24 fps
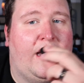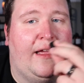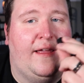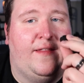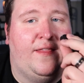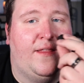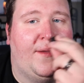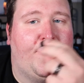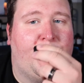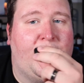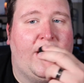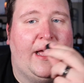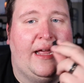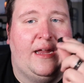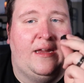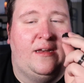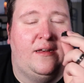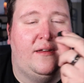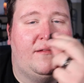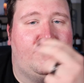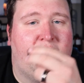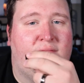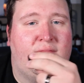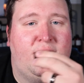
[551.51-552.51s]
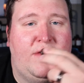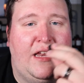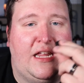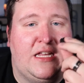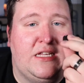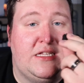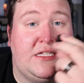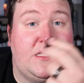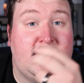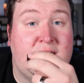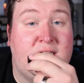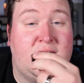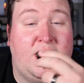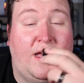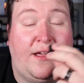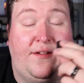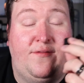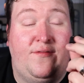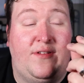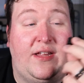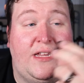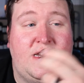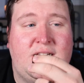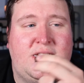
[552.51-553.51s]
in the pineness
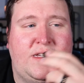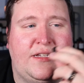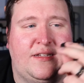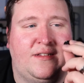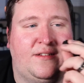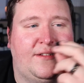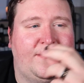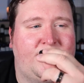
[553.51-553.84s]
of it.